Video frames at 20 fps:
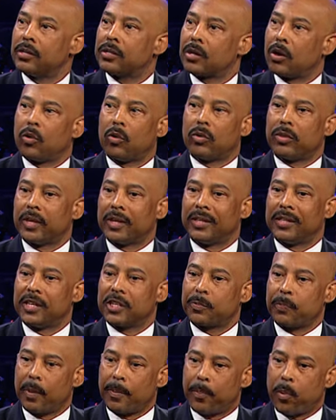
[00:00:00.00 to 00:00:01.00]
So the
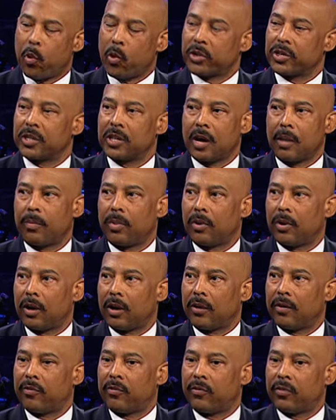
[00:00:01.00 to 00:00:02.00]
disproportionate
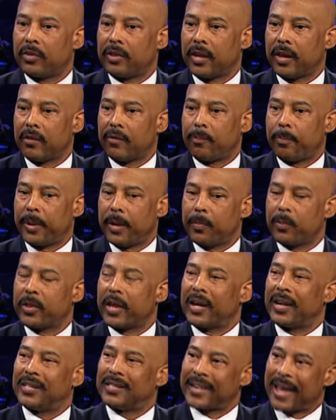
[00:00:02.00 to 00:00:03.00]
number of
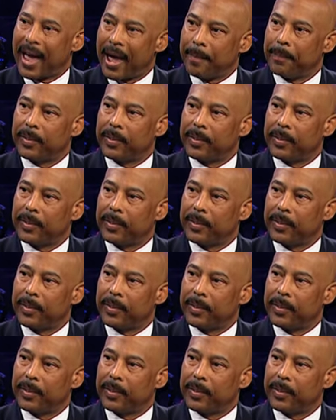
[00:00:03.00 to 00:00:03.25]
people that it's